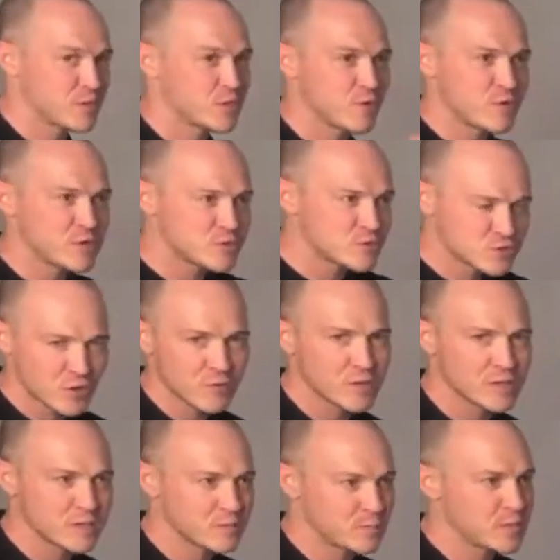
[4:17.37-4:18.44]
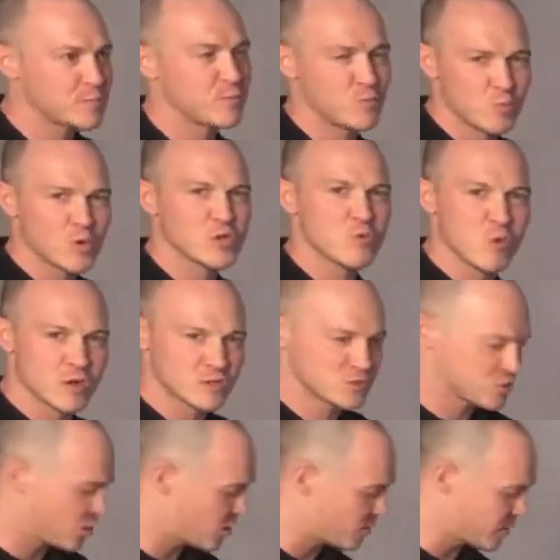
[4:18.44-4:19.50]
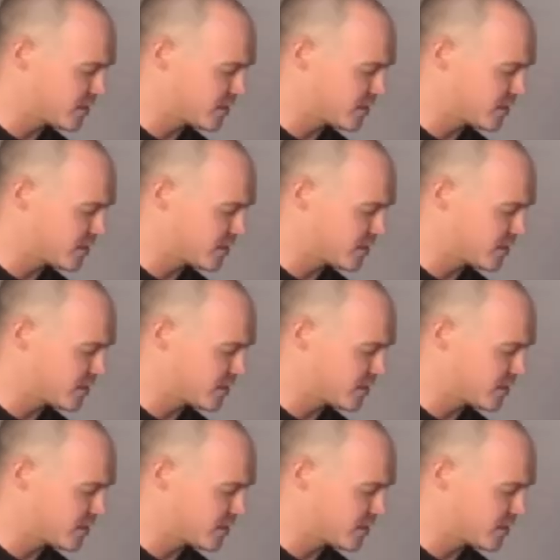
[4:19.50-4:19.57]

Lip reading: you're only showing people what you want to show them,